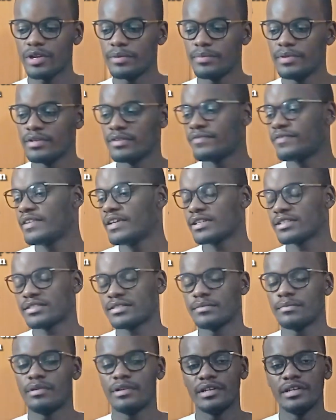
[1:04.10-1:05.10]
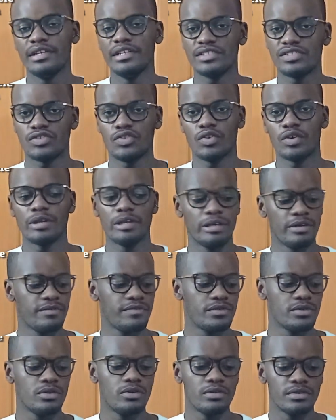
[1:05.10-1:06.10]
a bit of flex, but it is strong enough
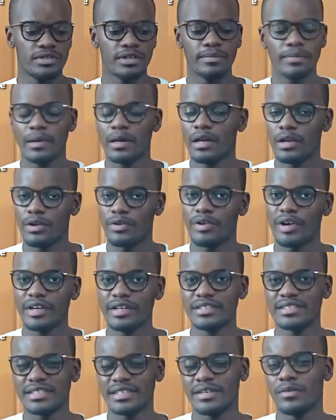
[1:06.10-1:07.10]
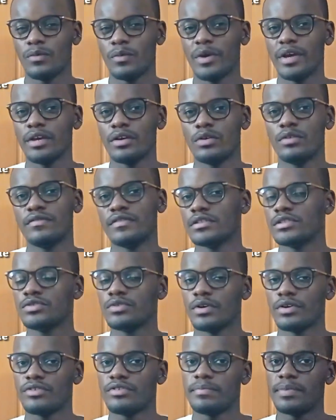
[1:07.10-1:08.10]
to hold up riders weighing over
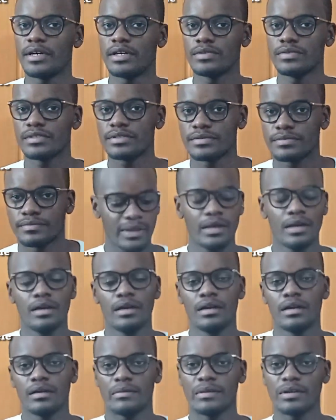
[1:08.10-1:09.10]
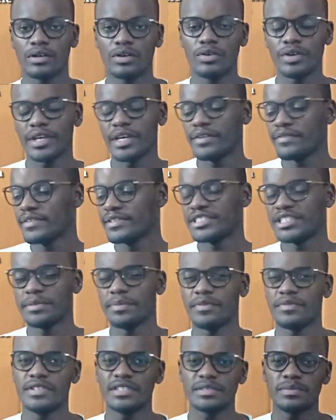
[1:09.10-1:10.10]
200 pounds. The concave and shape
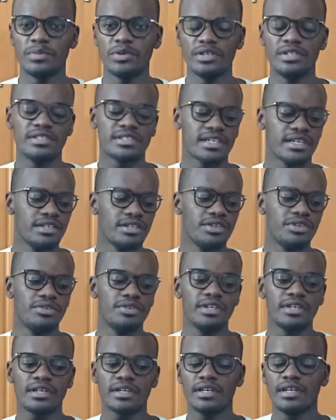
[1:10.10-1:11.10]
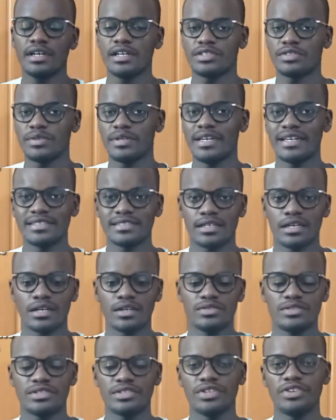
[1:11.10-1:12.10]
of this board is kind of unique, so it has a
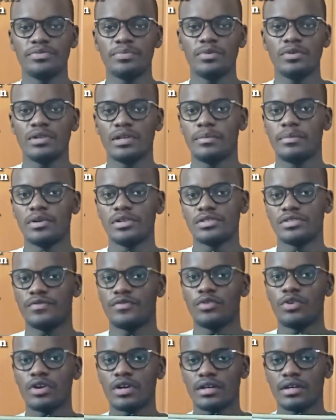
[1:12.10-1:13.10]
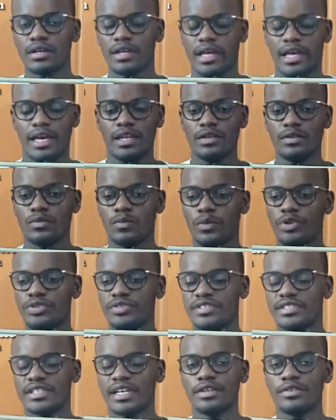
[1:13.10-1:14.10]
considerable amount of rocker and when you
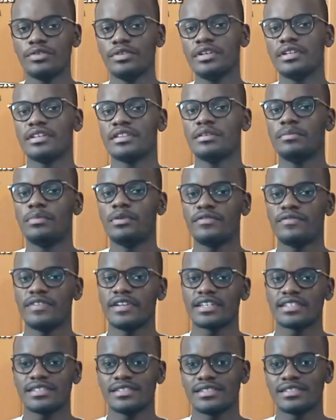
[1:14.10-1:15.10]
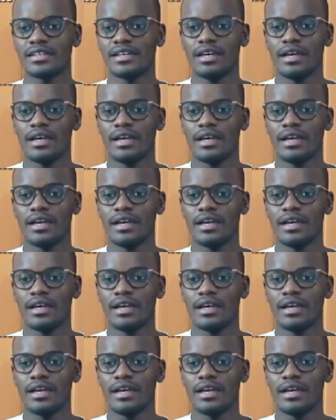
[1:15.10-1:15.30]
stand on it and the board flexes,